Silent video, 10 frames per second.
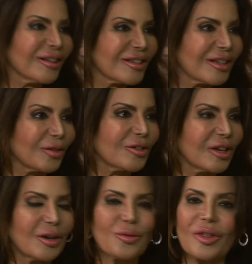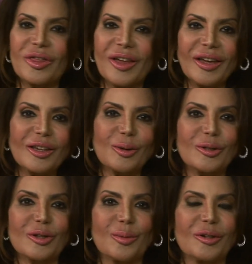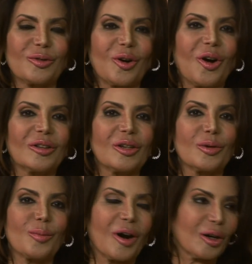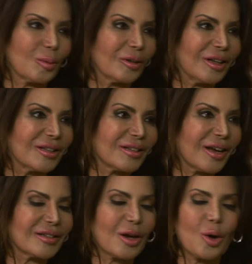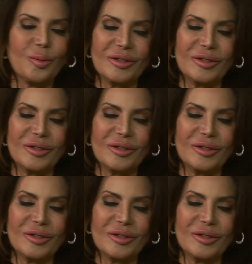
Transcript: stuff, Jennifer. Thank you so much for all your remarkable insights. I hope it's